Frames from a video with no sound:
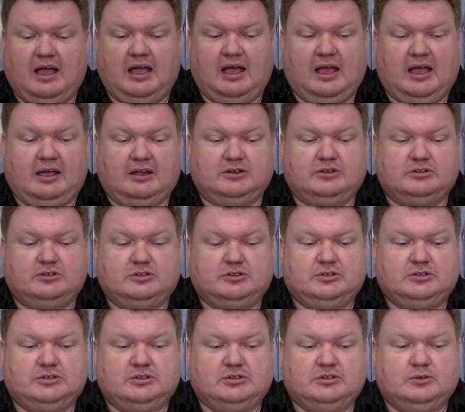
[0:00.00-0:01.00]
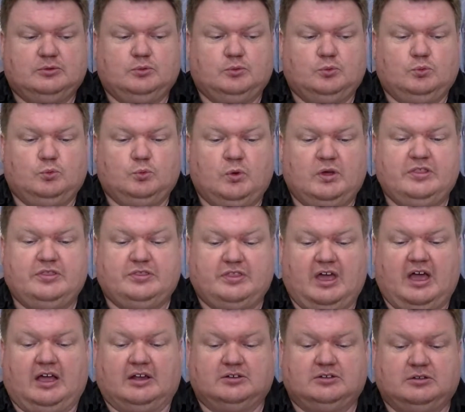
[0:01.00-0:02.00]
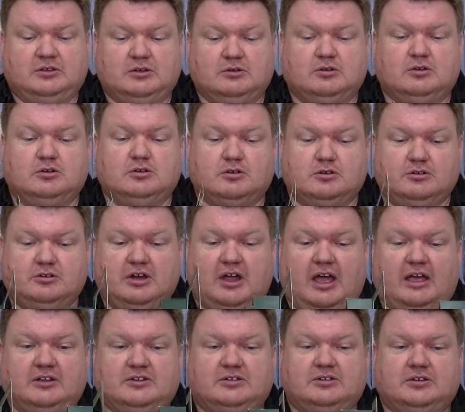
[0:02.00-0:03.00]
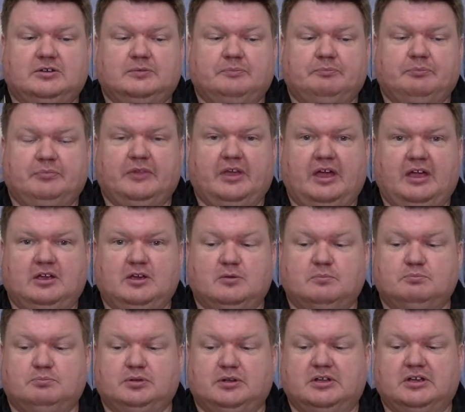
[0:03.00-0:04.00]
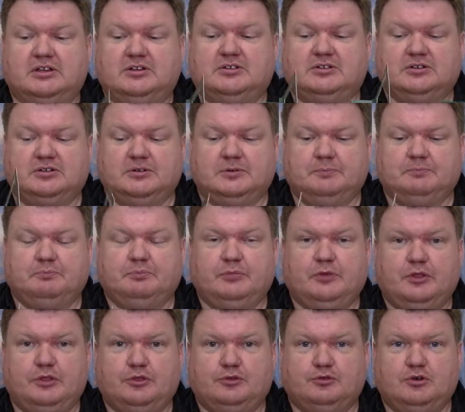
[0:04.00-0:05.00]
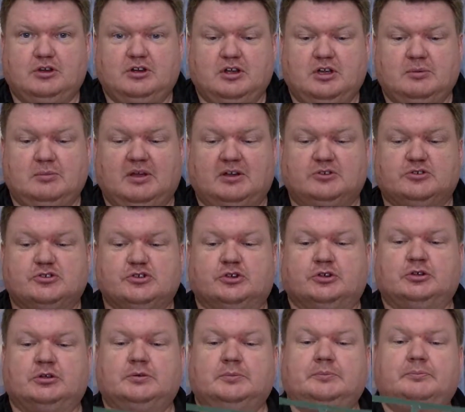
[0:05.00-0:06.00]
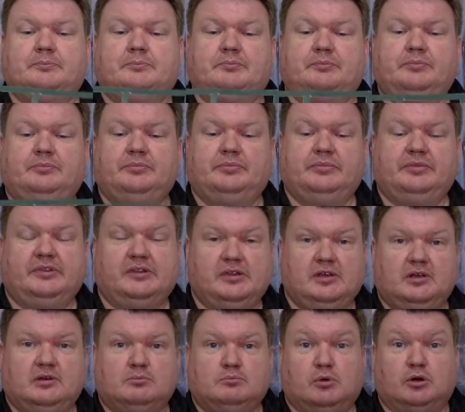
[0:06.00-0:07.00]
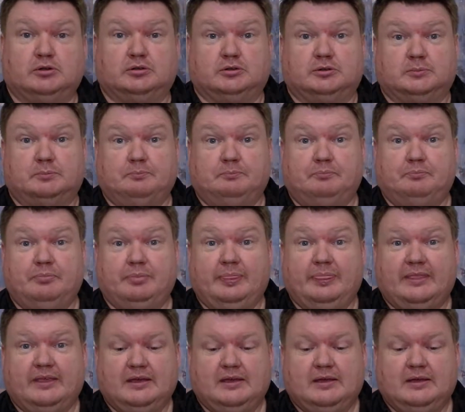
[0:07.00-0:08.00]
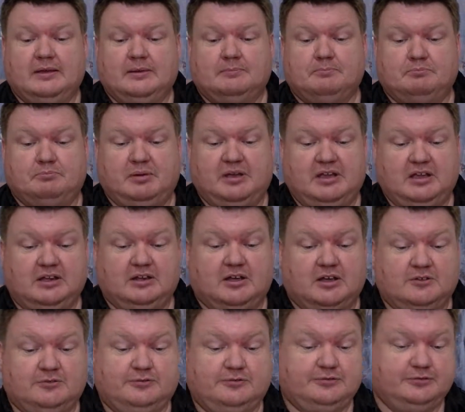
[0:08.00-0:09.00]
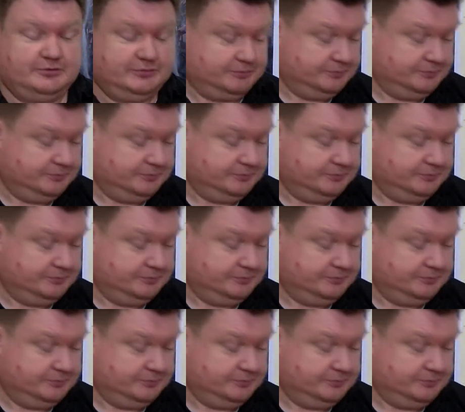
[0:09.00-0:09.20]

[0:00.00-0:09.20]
and with that you can create a complete three-dimensional model, big enough